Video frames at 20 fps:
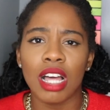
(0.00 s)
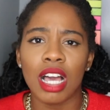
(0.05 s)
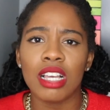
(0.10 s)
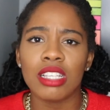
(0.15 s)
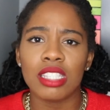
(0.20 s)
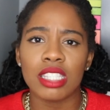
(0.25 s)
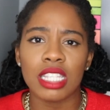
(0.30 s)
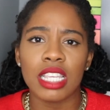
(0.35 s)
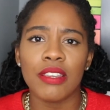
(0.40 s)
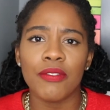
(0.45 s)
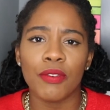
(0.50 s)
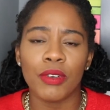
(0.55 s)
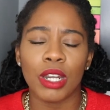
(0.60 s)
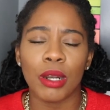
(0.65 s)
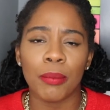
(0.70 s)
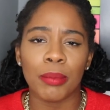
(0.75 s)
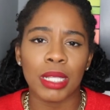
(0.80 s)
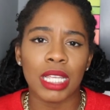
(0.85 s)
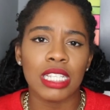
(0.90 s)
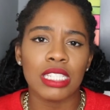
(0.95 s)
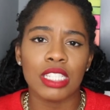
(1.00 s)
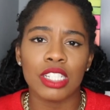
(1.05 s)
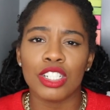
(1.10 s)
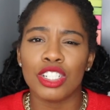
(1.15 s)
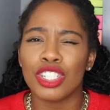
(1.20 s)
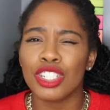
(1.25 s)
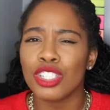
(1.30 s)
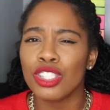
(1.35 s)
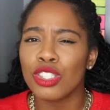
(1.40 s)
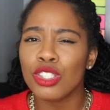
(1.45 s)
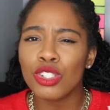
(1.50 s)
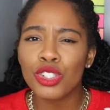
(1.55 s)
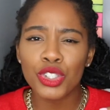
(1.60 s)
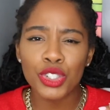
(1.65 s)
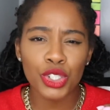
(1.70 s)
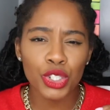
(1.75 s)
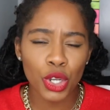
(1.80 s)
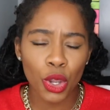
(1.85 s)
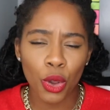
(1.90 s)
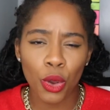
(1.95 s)
long sleeve with a blazer just to
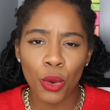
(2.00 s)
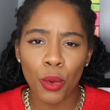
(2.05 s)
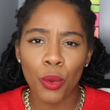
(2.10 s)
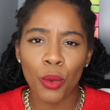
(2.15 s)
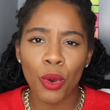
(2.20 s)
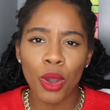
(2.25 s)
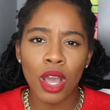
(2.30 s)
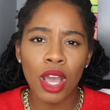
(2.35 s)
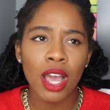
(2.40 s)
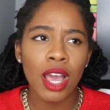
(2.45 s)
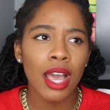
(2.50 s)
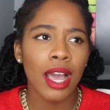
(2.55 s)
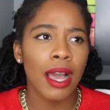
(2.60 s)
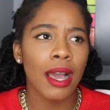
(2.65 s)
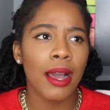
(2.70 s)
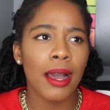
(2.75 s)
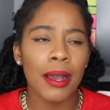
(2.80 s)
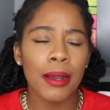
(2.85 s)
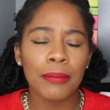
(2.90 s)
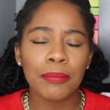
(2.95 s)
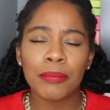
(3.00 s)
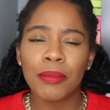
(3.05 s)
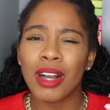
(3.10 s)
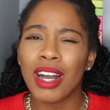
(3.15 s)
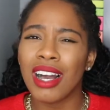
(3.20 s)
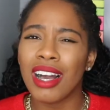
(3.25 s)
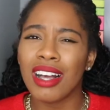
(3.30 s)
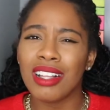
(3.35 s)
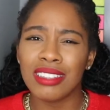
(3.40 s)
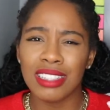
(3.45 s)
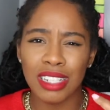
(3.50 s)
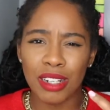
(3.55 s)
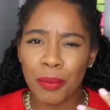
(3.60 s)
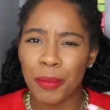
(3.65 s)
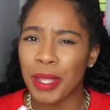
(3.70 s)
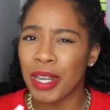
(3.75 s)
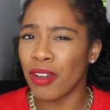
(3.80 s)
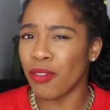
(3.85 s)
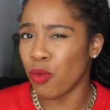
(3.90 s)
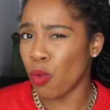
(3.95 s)
show um, a little
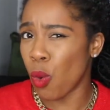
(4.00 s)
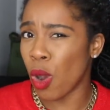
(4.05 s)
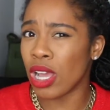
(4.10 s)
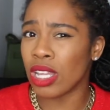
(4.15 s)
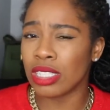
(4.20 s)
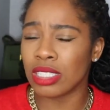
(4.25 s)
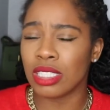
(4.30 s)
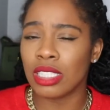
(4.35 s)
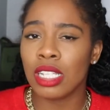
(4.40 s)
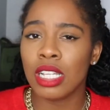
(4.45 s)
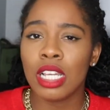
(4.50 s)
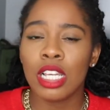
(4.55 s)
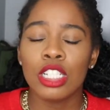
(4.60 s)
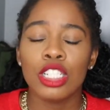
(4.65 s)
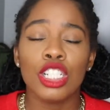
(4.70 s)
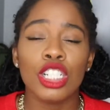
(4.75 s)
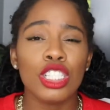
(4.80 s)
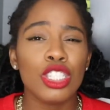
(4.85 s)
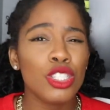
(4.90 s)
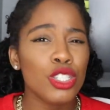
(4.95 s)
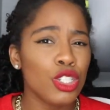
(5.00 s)
bit of what, just